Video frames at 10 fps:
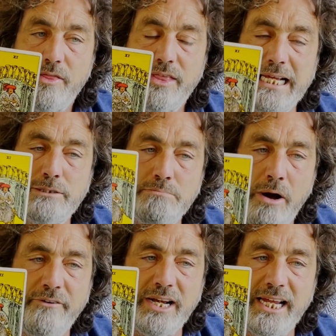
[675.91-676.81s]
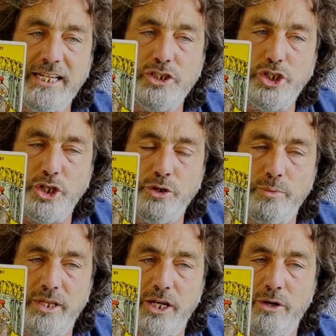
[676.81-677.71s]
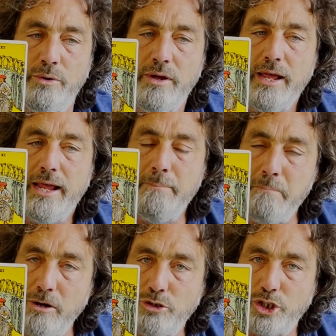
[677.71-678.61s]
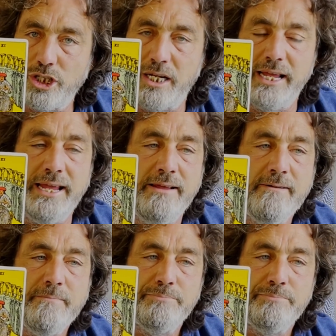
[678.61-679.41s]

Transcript: that is morally in tune with you, emotionally,